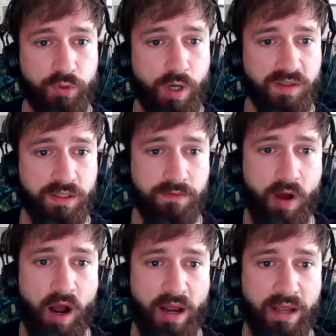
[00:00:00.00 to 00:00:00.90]
productive
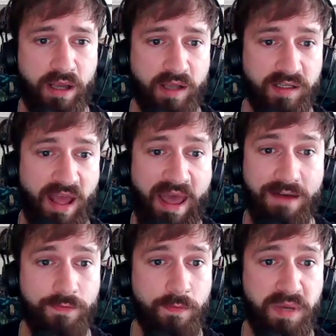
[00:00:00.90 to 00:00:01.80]
I had
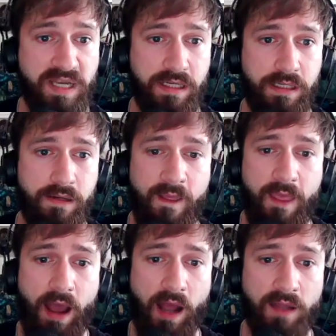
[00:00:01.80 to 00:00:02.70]
ever been.
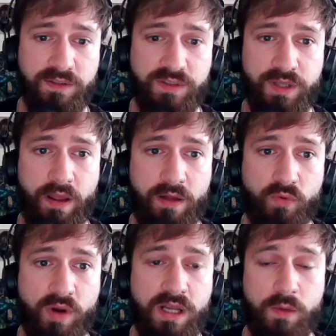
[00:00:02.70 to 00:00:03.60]
And it
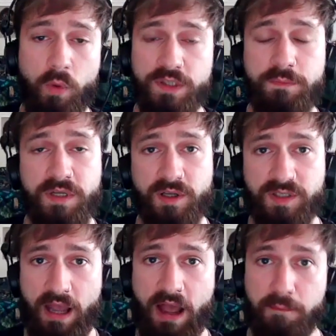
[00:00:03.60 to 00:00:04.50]
really was
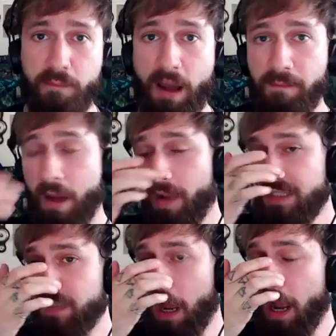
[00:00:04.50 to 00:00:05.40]
because I had Matt by my
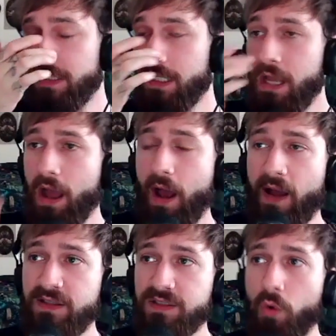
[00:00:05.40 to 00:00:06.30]
side.
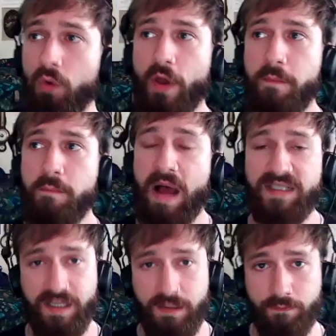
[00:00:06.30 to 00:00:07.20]
And although
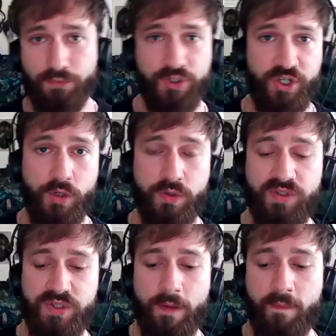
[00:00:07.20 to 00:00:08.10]
Matt didn't
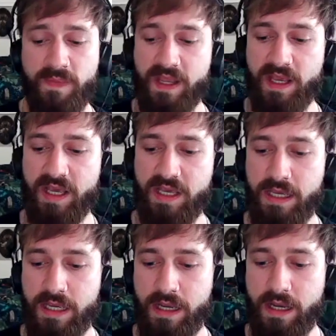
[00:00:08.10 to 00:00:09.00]
produce,
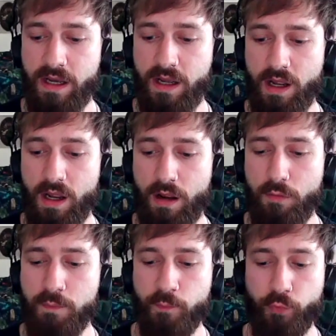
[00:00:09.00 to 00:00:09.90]
he
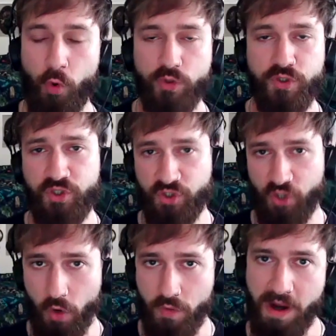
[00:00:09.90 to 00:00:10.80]
brought
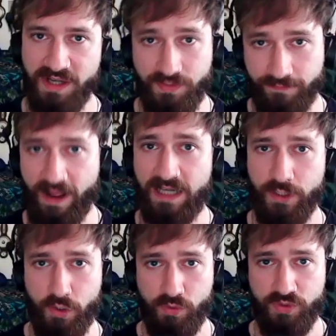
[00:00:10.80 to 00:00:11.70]
so much value